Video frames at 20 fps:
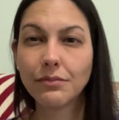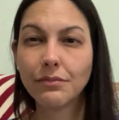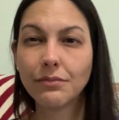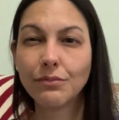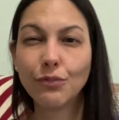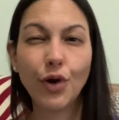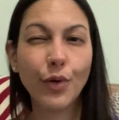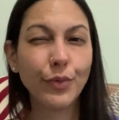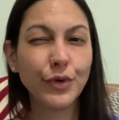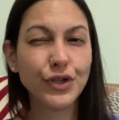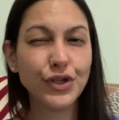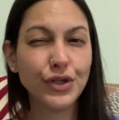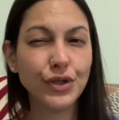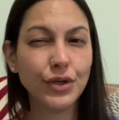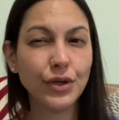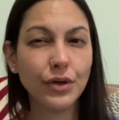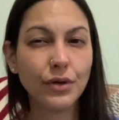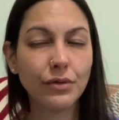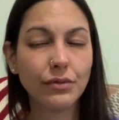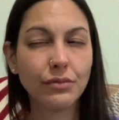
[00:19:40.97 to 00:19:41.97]
What would you
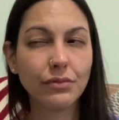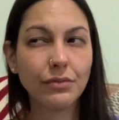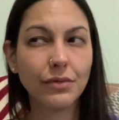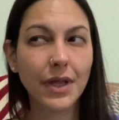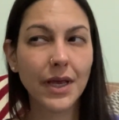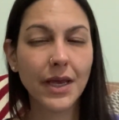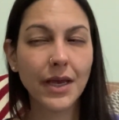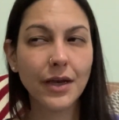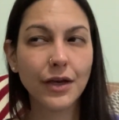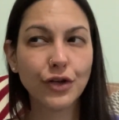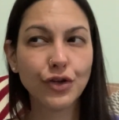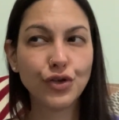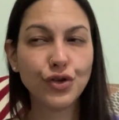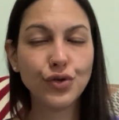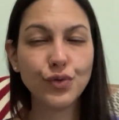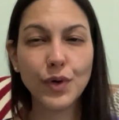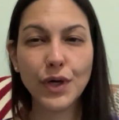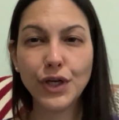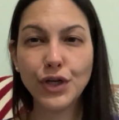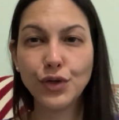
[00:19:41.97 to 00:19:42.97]
do? Like,
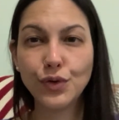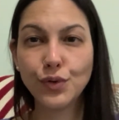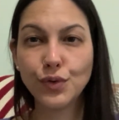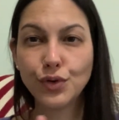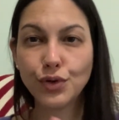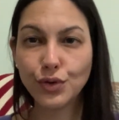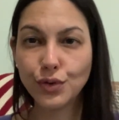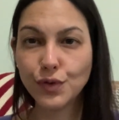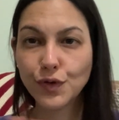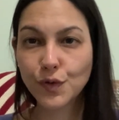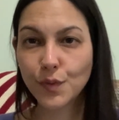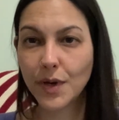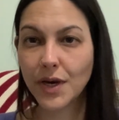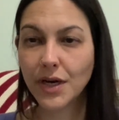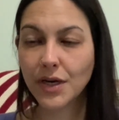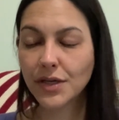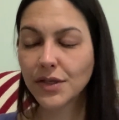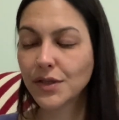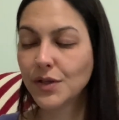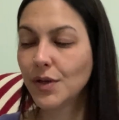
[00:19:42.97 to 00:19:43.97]
do I do 2
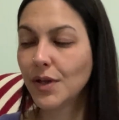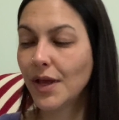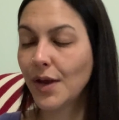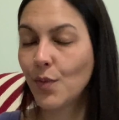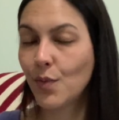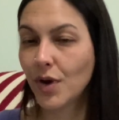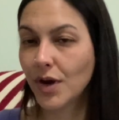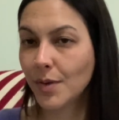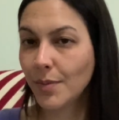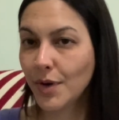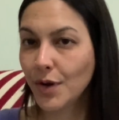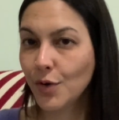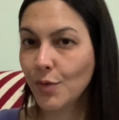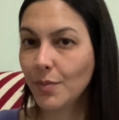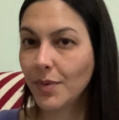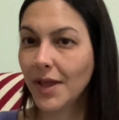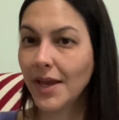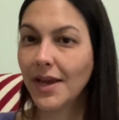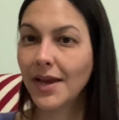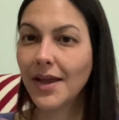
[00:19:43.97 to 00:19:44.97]
squares, so like one in my own
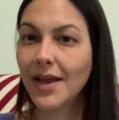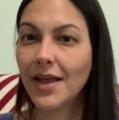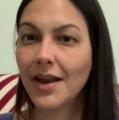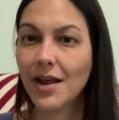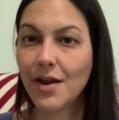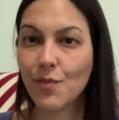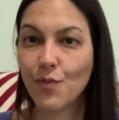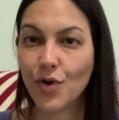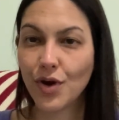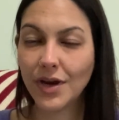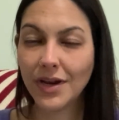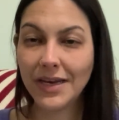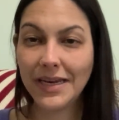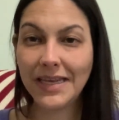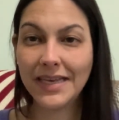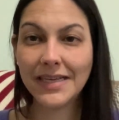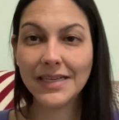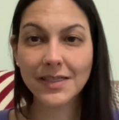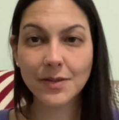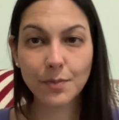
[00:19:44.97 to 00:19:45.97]
blanket and one in
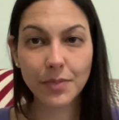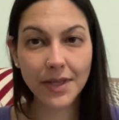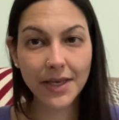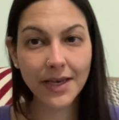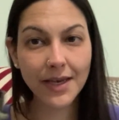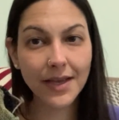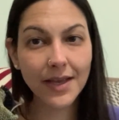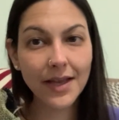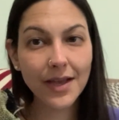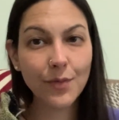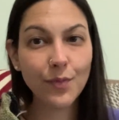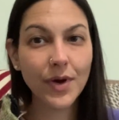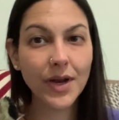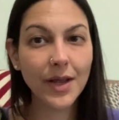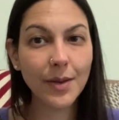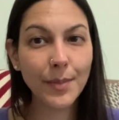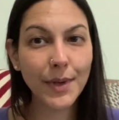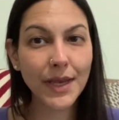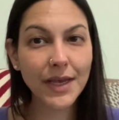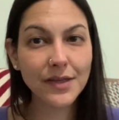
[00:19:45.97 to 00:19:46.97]
his blanket when I
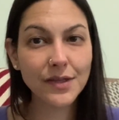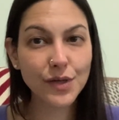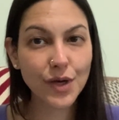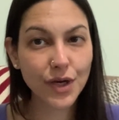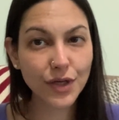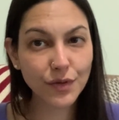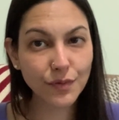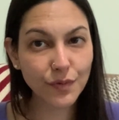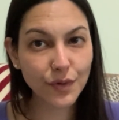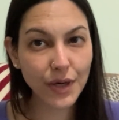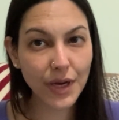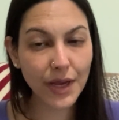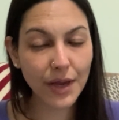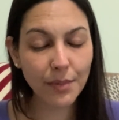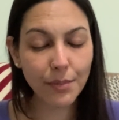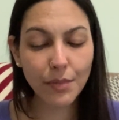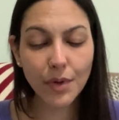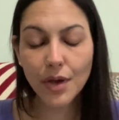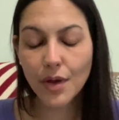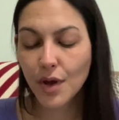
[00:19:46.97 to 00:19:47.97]
make socks for
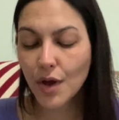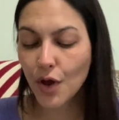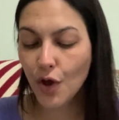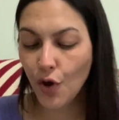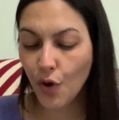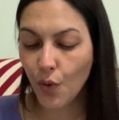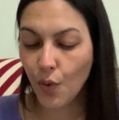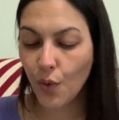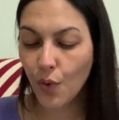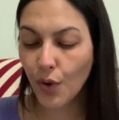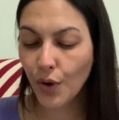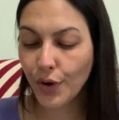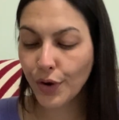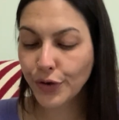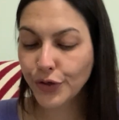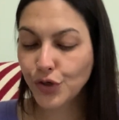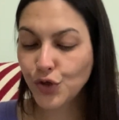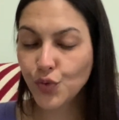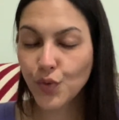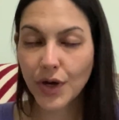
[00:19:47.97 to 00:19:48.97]
him? Or
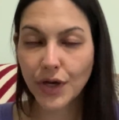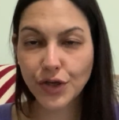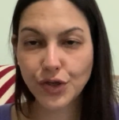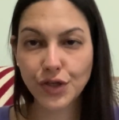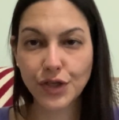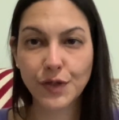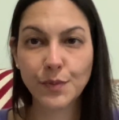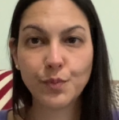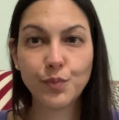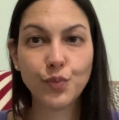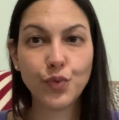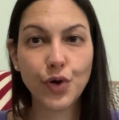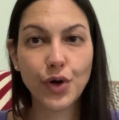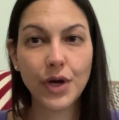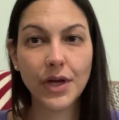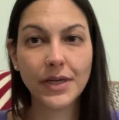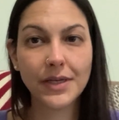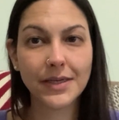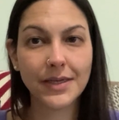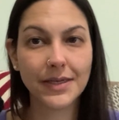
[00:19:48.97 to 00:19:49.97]
do I just
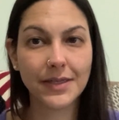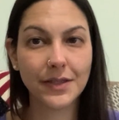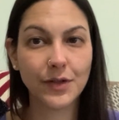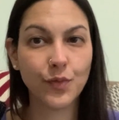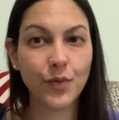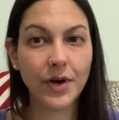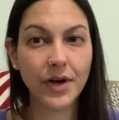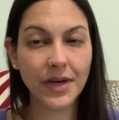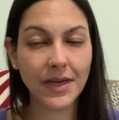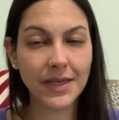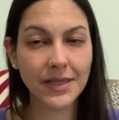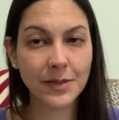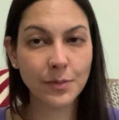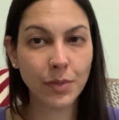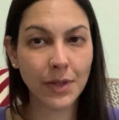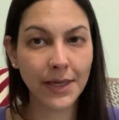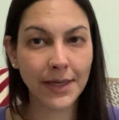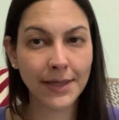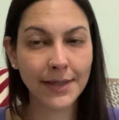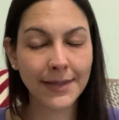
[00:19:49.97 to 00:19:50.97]
put a square in his
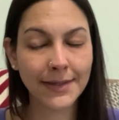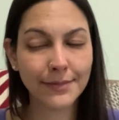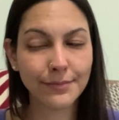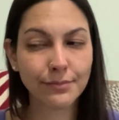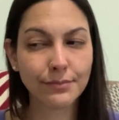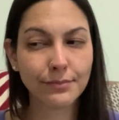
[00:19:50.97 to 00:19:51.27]
blanket?